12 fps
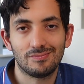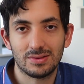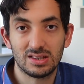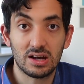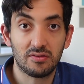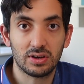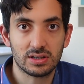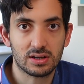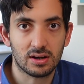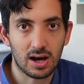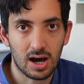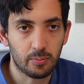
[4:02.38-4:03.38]
nothing's
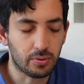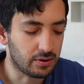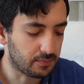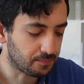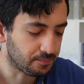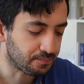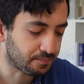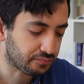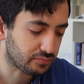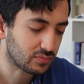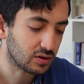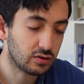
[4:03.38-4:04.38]
going to happen.
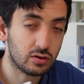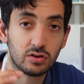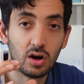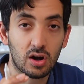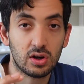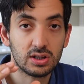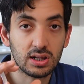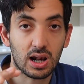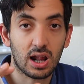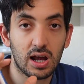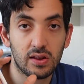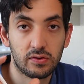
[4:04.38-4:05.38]
So turning the
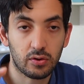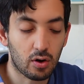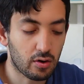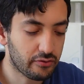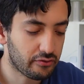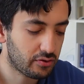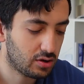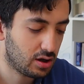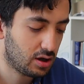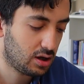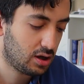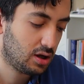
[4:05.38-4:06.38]
lights off.
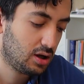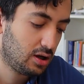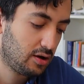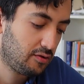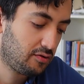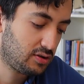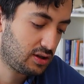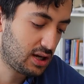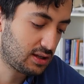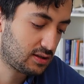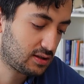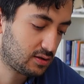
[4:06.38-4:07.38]
For
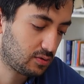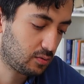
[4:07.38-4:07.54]
this,